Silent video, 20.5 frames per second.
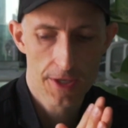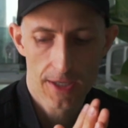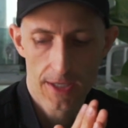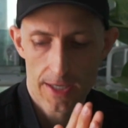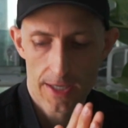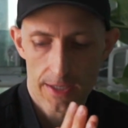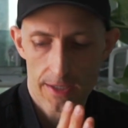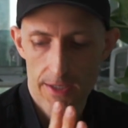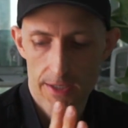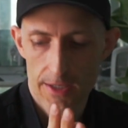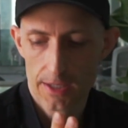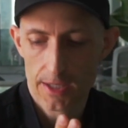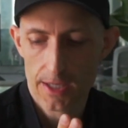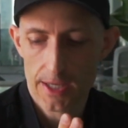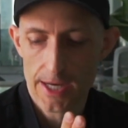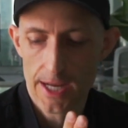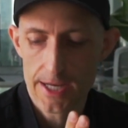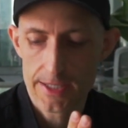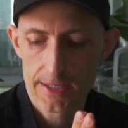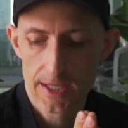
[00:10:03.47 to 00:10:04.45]
like an
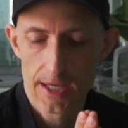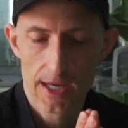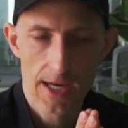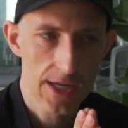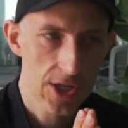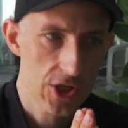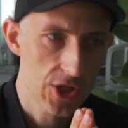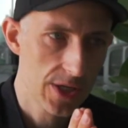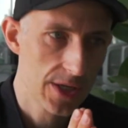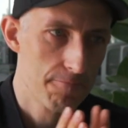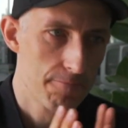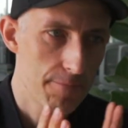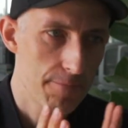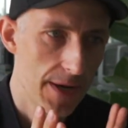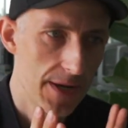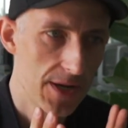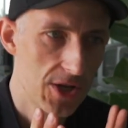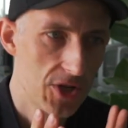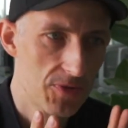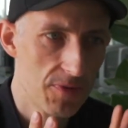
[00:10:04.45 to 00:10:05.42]
escalation
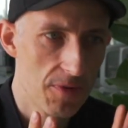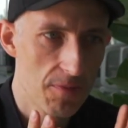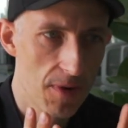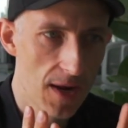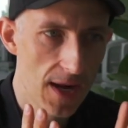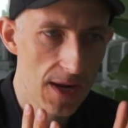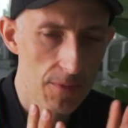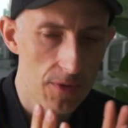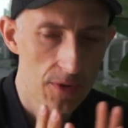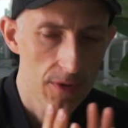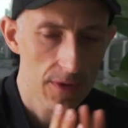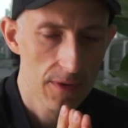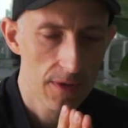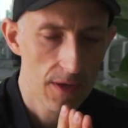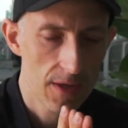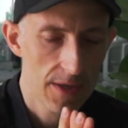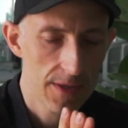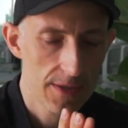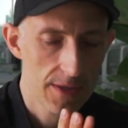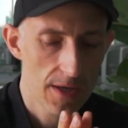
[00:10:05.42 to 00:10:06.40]
management playbook,
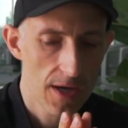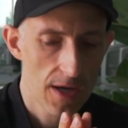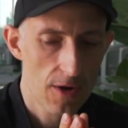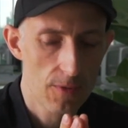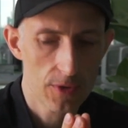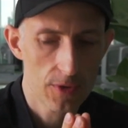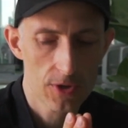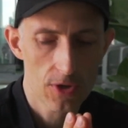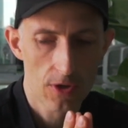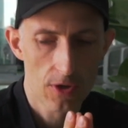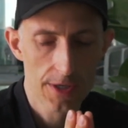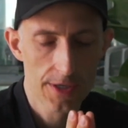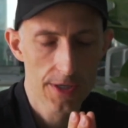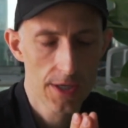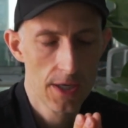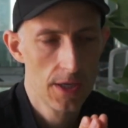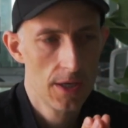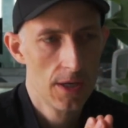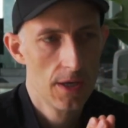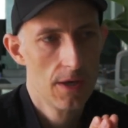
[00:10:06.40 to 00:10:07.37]
as I would call it,
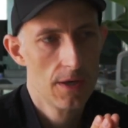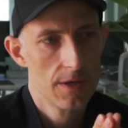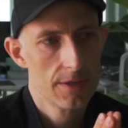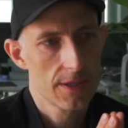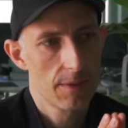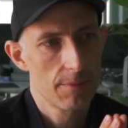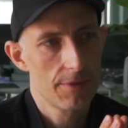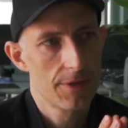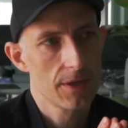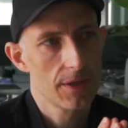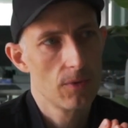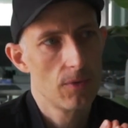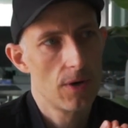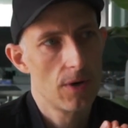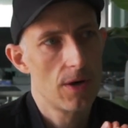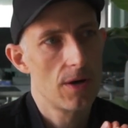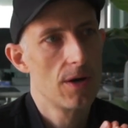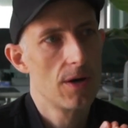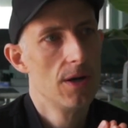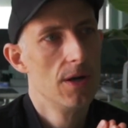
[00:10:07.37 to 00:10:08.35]
something
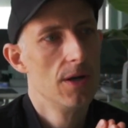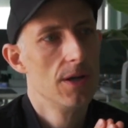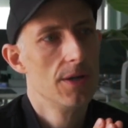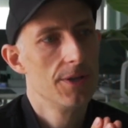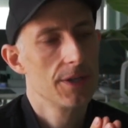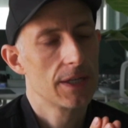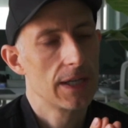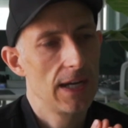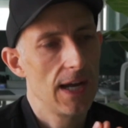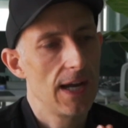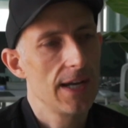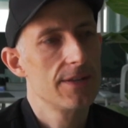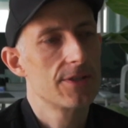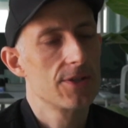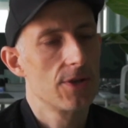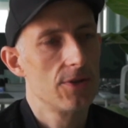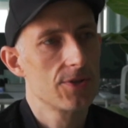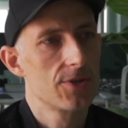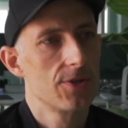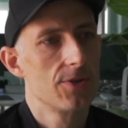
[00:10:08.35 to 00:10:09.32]
where the clients
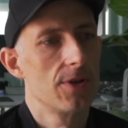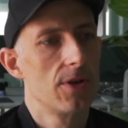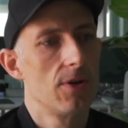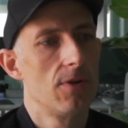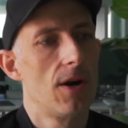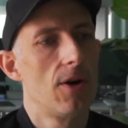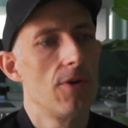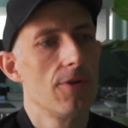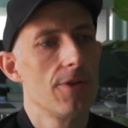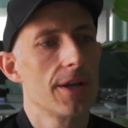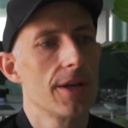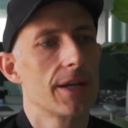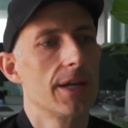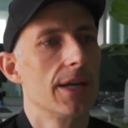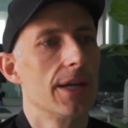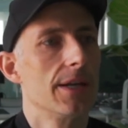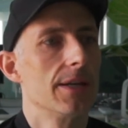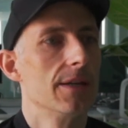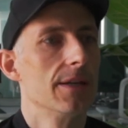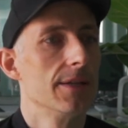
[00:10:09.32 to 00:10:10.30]
also know how they
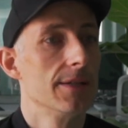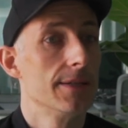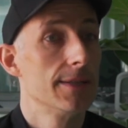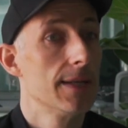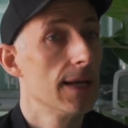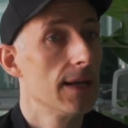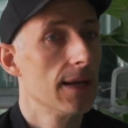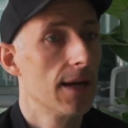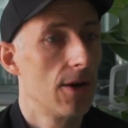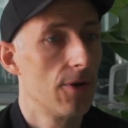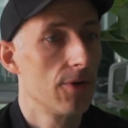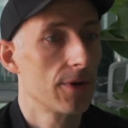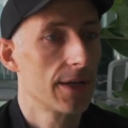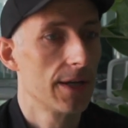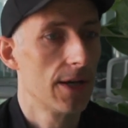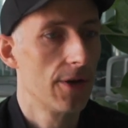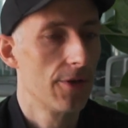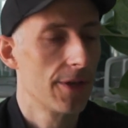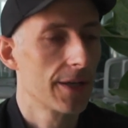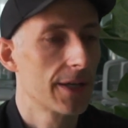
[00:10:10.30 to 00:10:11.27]
can
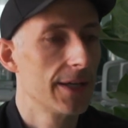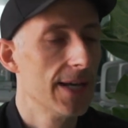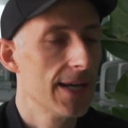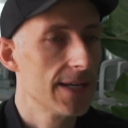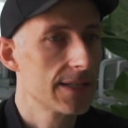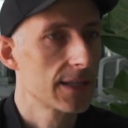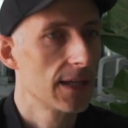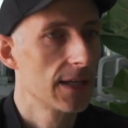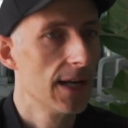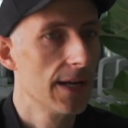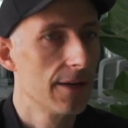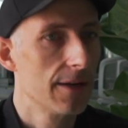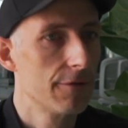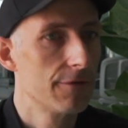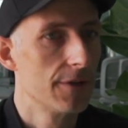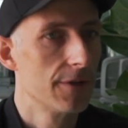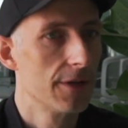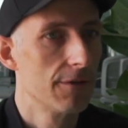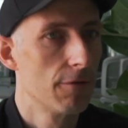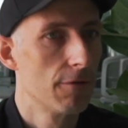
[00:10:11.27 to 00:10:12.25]
how they can escalate
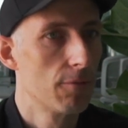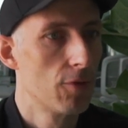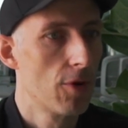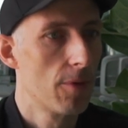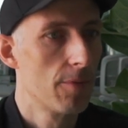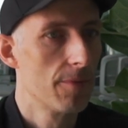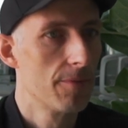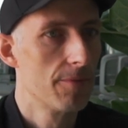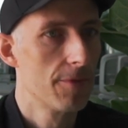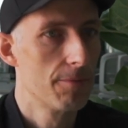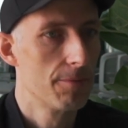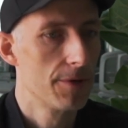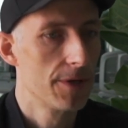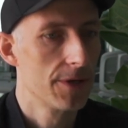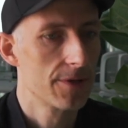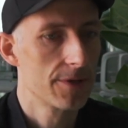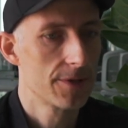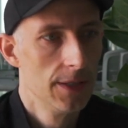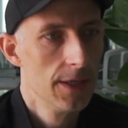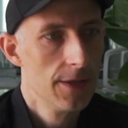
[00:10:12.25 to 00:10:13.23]
if a problem
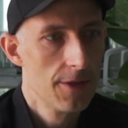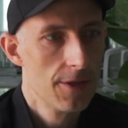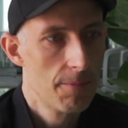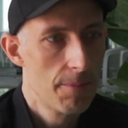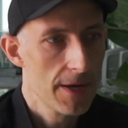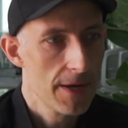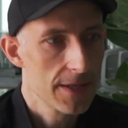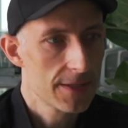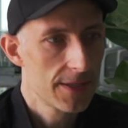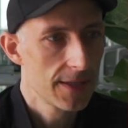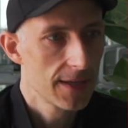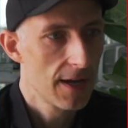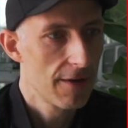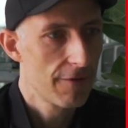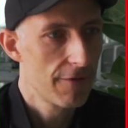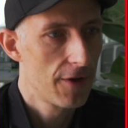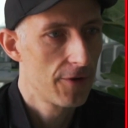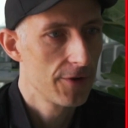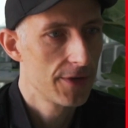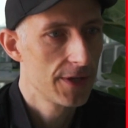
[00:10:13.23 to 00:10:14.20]
appears. The best thing I
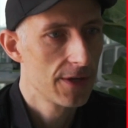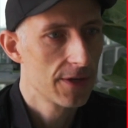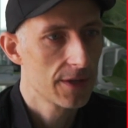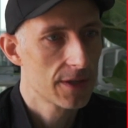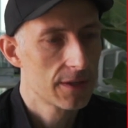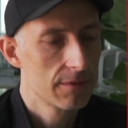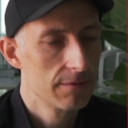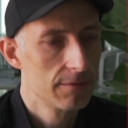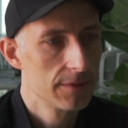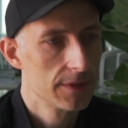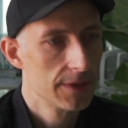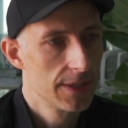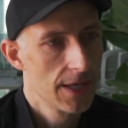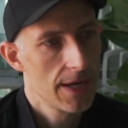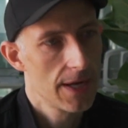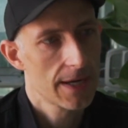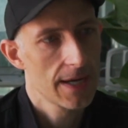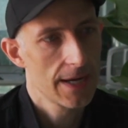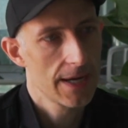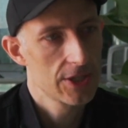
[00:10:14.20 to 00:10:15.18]
found here, there
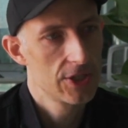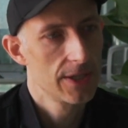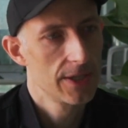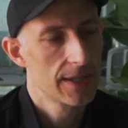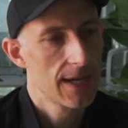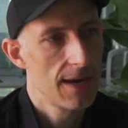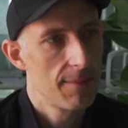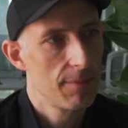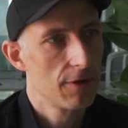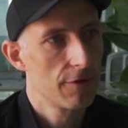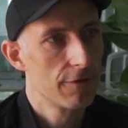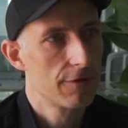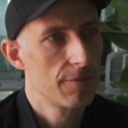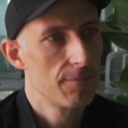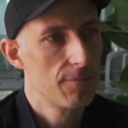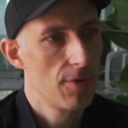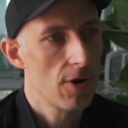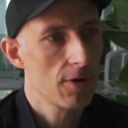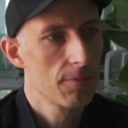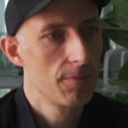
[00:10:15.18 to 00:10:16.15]
are actually a couple of
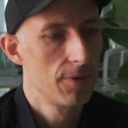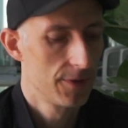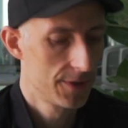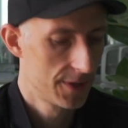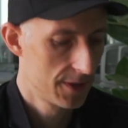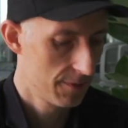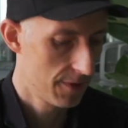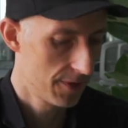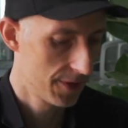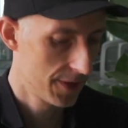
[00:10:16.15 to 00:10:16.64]
blog posts about